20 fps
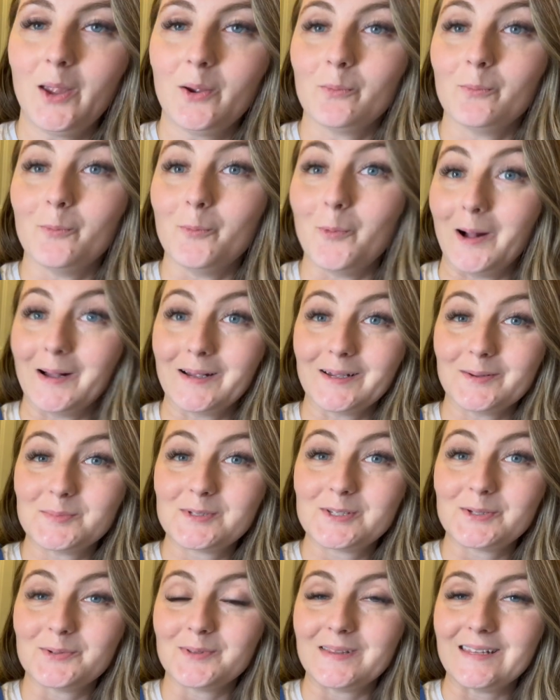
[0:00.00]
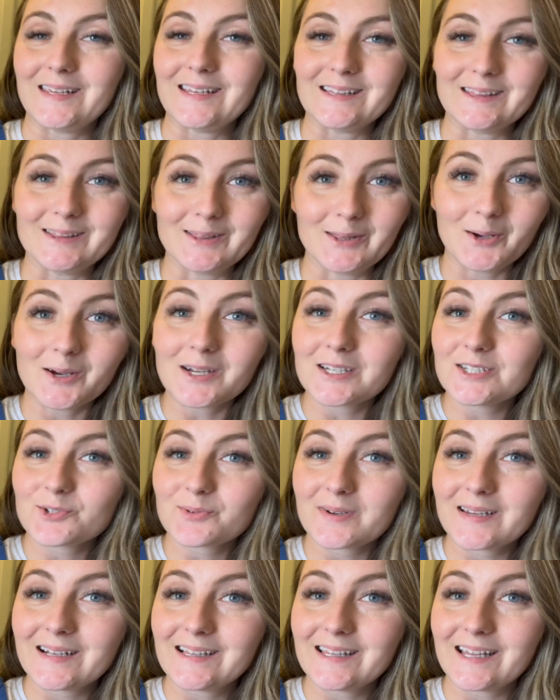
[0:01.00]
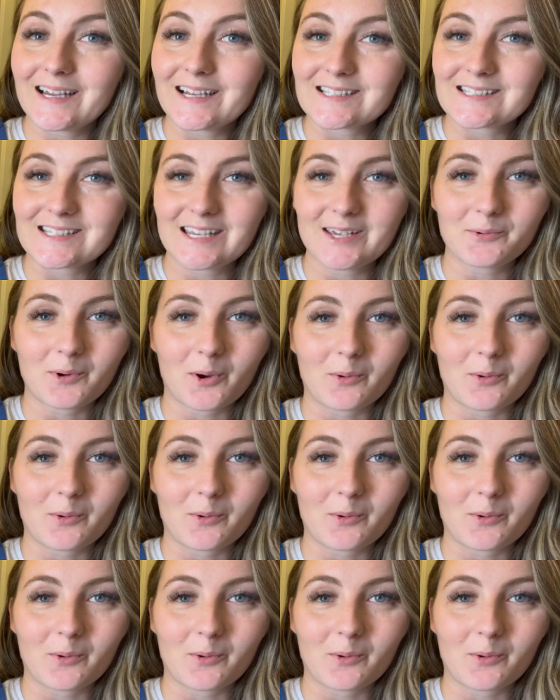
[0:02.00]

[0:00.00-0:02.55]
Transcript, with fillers: Welcome to the laundry closet